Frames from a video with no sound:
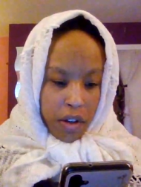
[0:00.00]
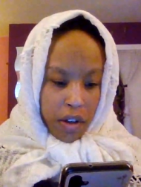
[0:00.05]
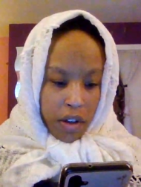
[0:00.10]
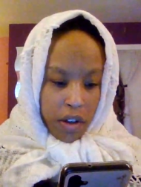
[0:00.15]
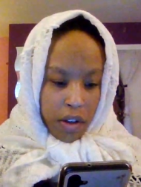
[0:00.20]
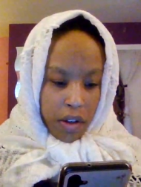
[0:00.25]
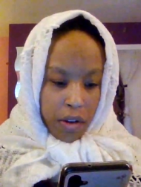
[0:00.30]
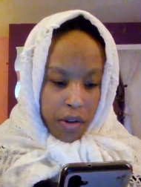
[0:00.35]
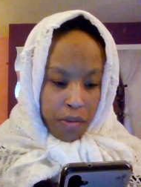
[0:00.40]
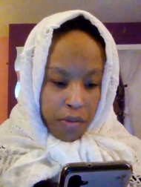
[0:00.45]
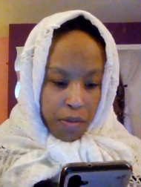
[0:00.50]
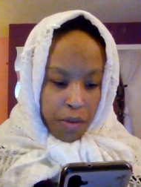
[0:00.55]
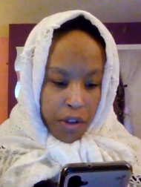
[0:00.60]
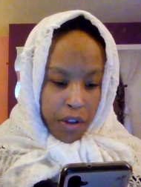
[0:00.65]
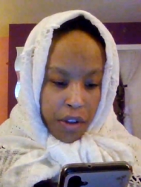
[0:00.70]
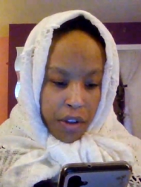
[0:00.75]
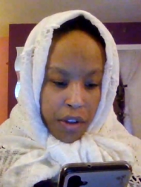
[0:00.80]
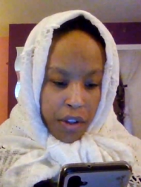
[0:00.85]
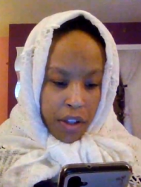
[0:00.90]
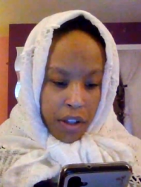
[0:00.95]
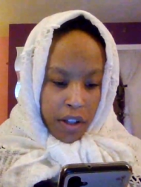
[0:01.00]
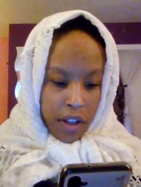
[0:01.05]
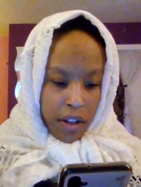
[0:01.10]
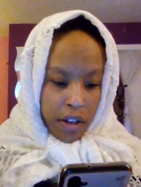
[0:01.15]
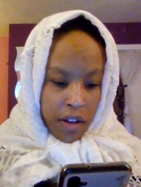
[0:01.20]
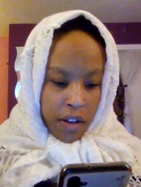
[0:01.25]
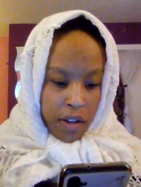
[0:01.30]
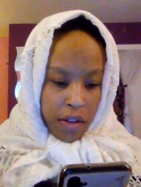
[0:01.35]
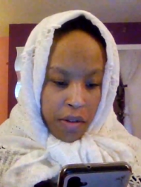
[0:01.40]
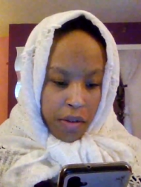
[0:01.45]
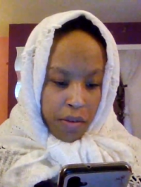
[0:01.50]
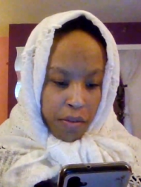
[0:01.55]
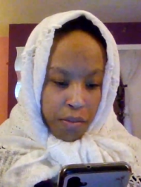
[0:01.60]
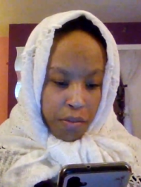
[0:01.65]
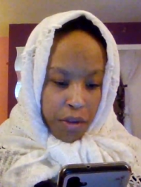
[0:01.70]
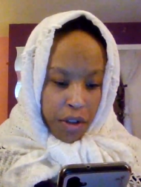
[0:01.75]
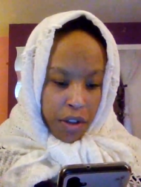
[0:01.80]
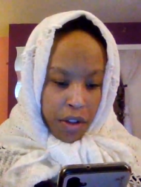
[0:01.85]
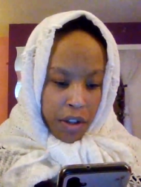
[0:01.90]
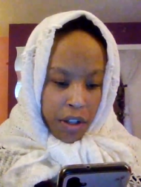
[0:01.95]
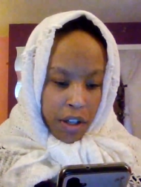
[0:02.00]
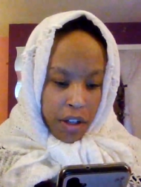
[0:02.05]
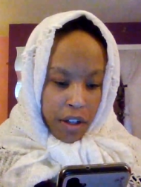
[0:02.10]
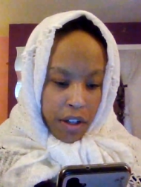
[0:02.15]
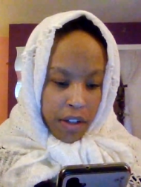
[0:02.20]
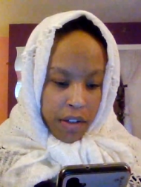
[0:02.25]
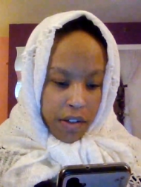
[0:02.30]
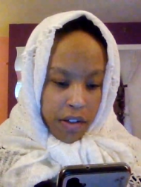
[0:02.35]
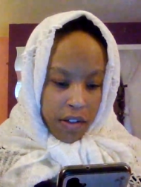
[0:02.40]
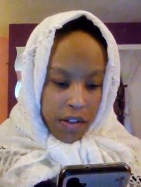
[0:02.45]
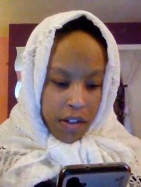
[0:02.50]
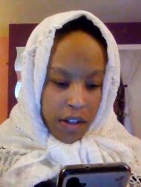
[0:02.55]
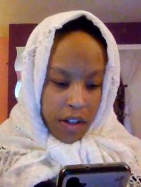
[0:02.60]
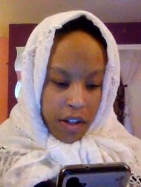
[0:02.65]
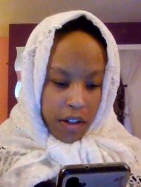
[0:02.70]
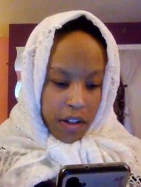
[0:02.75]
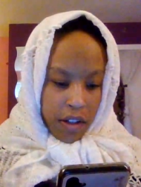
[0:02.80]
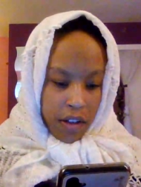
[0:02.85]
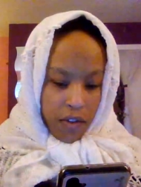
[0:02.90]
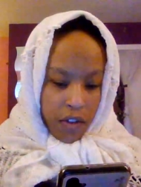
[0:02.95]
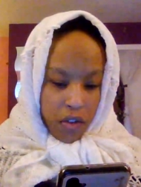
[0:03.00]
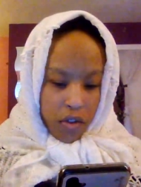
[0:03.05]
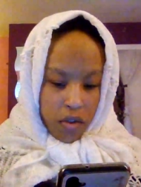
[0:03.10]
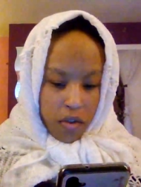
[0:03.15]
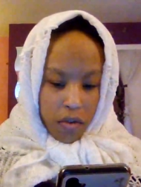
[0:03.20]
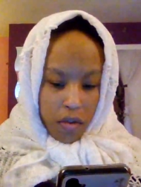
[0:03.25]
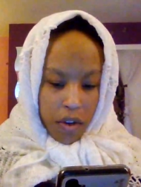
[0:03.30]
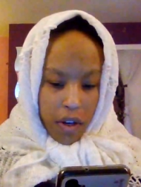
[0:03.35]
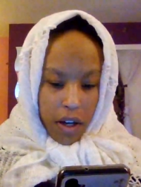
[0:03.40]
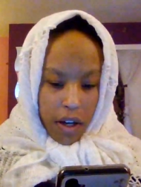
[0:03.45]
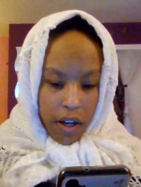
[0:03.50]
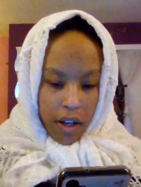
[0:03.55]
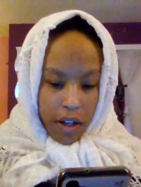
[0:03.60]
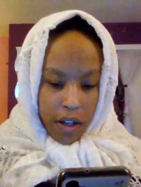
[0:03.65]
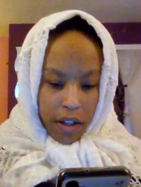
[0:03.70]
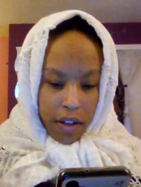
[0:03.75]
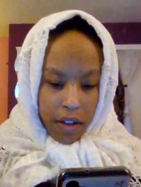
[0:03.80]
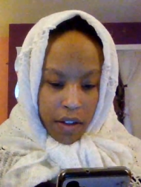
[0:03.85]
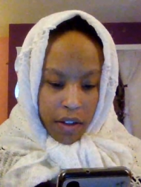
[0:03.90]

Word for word: Um, but there, but there is a scent of a tsugai.